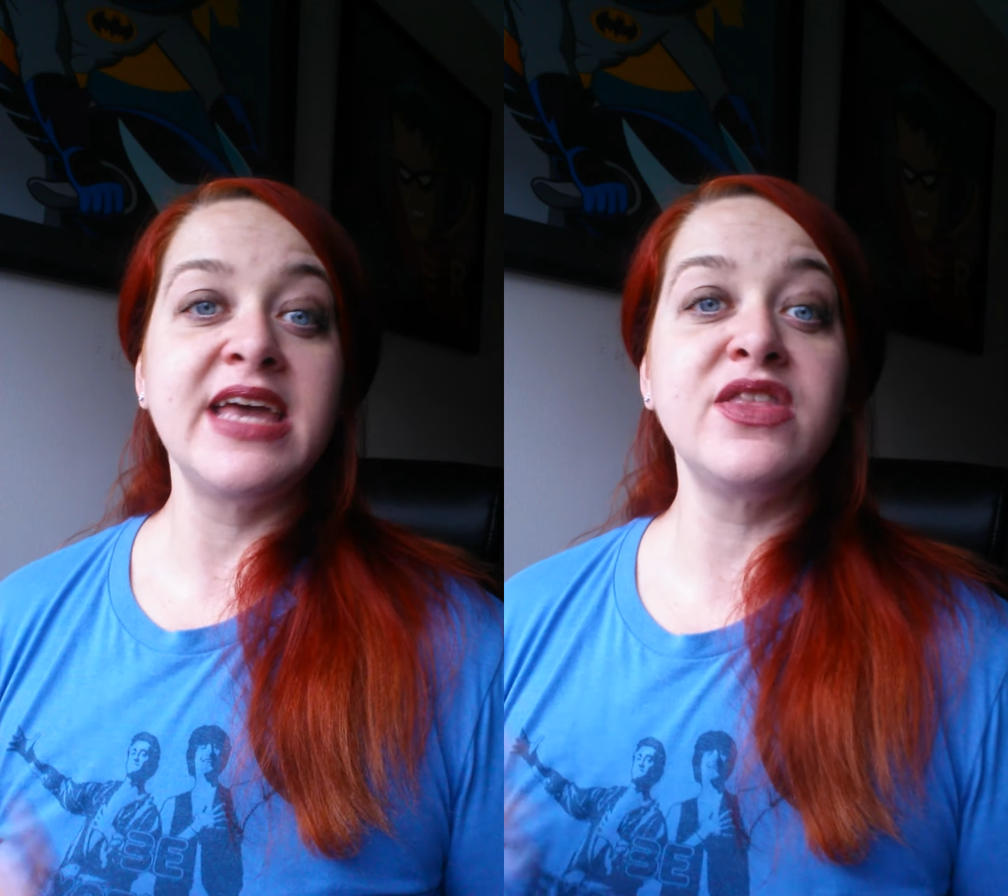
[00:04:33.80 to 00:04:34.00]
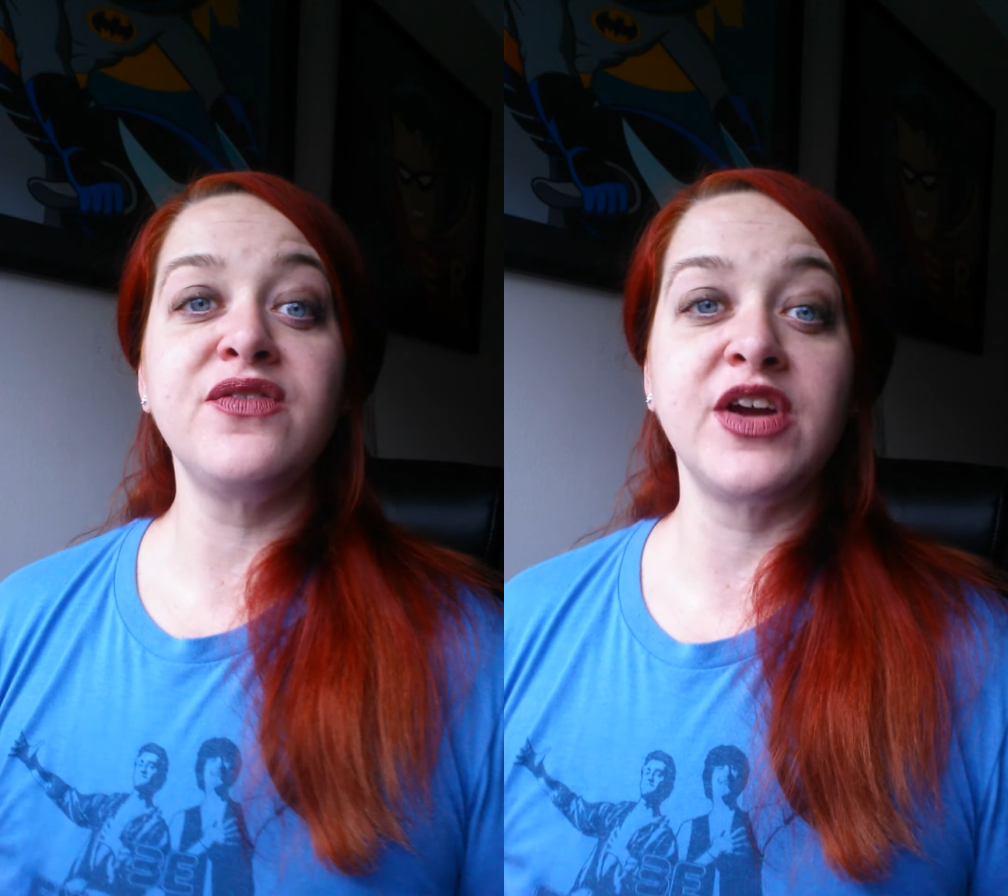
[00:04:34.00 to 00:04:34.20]

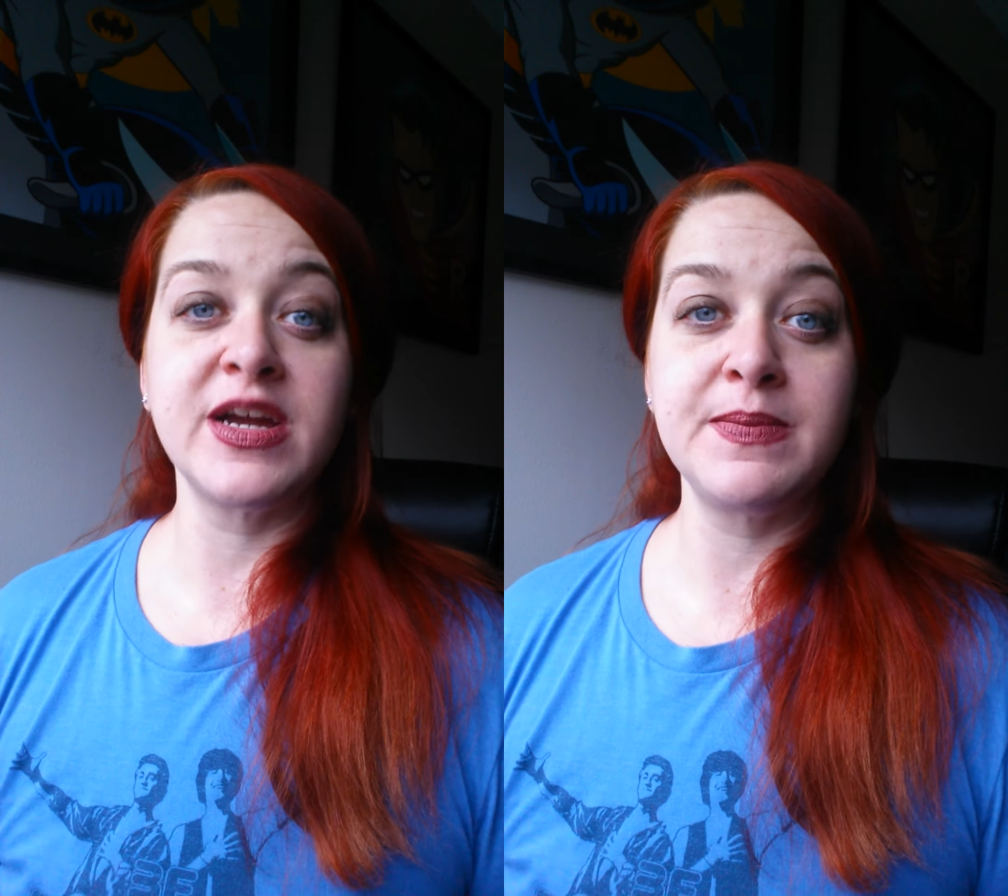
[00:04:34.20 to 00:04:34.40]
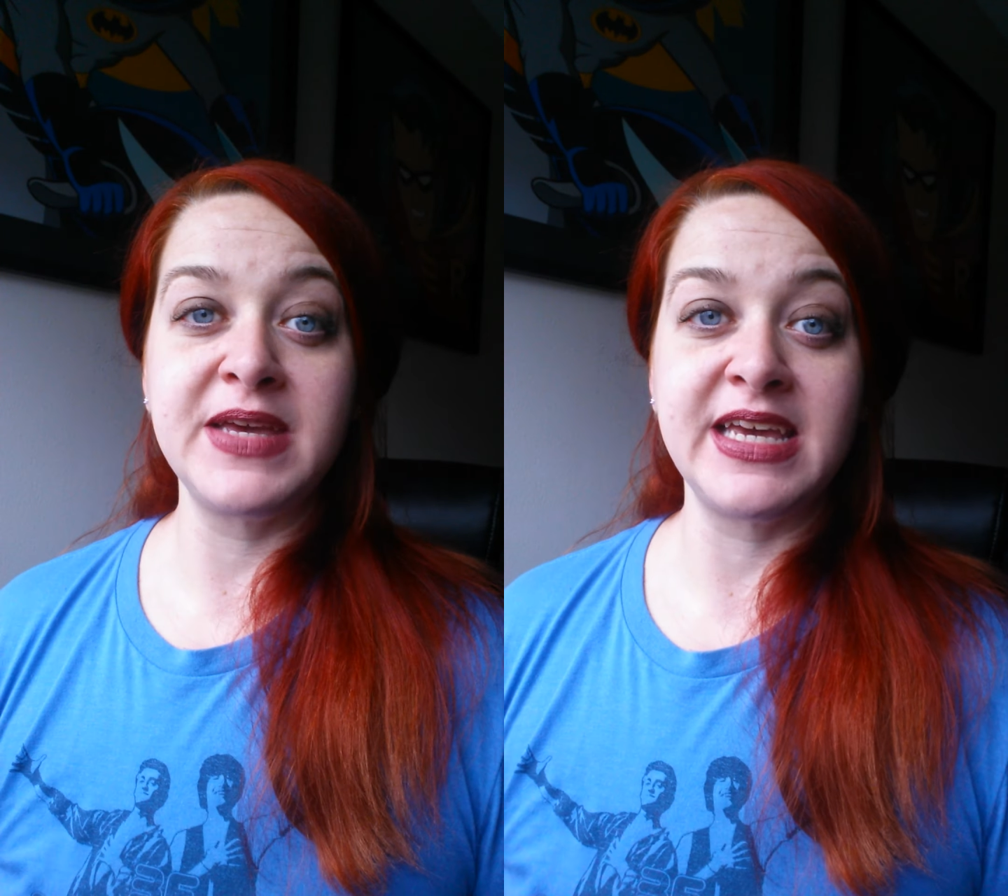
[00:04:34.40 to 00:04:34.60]
in the
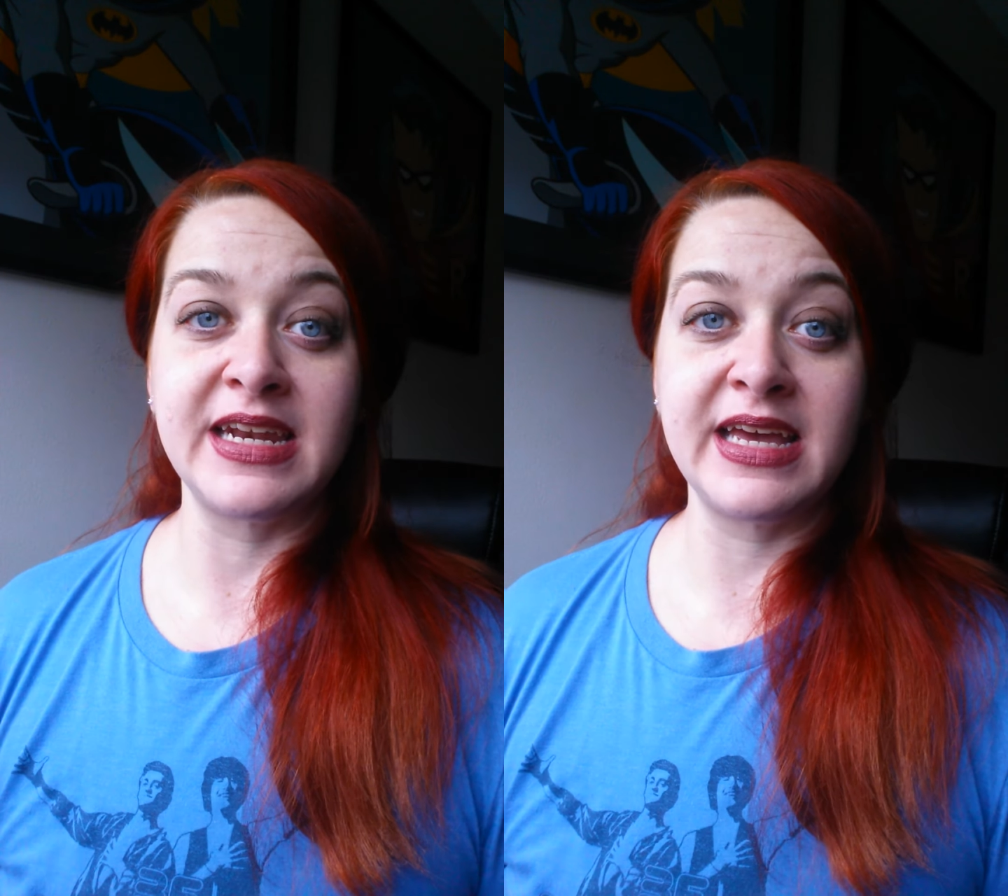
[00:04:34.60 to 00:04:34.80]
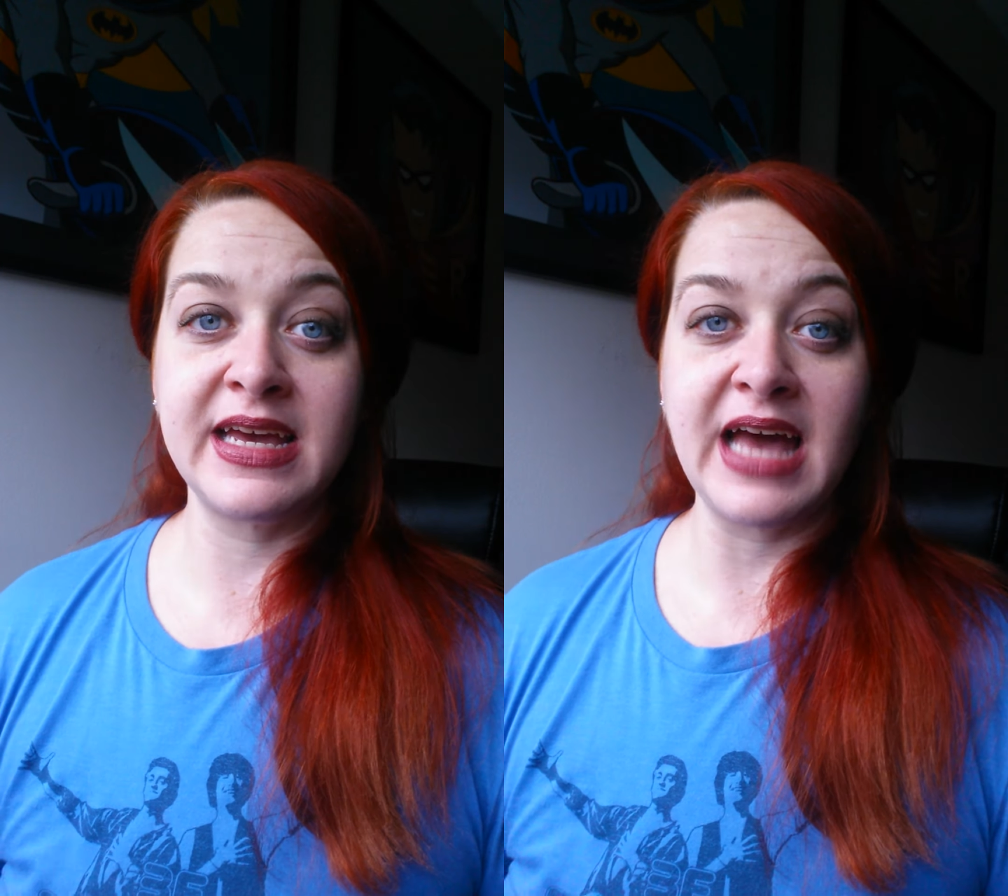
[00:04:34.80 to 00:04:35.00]
very
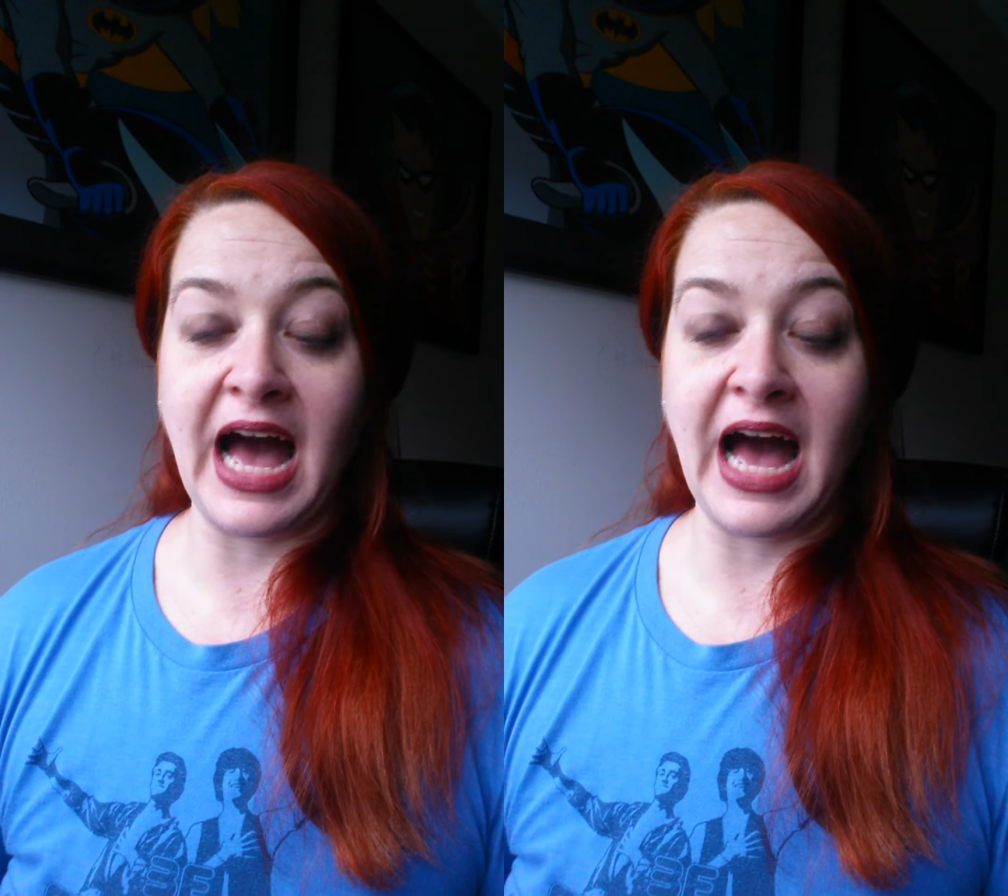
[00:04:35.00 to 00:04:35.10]
beginning,